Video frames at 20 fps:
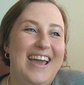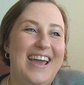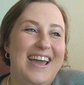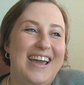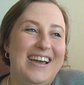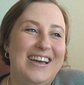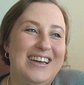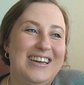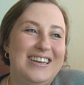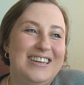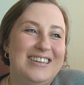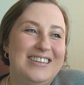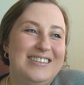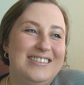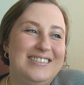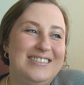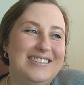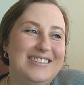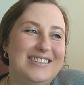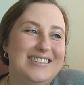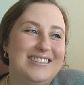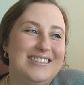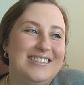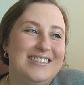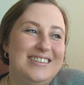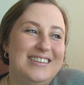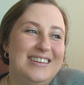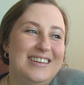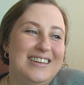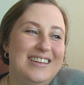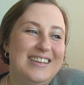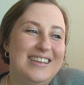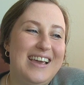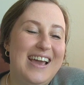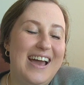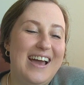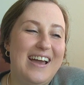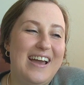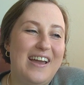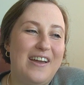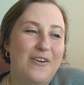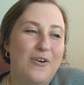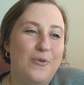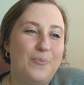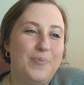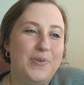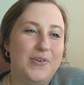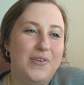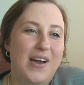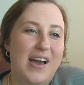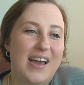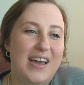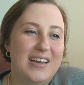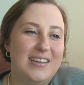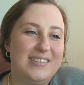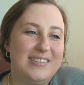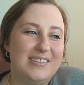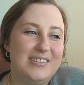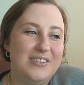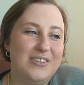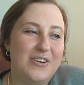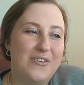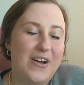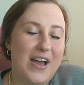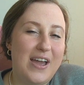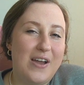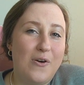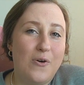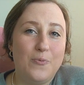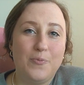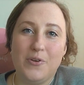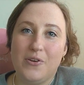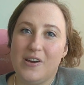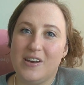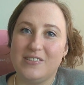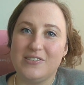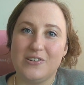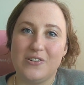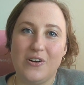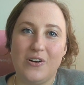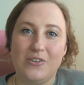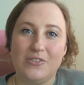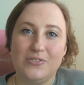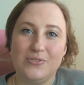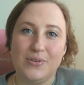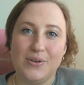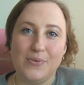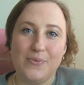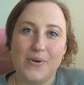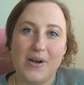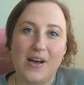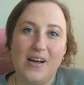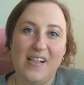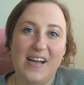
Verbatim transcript: and yeah, I hope you guys, you know, I hope you guys are all doing well.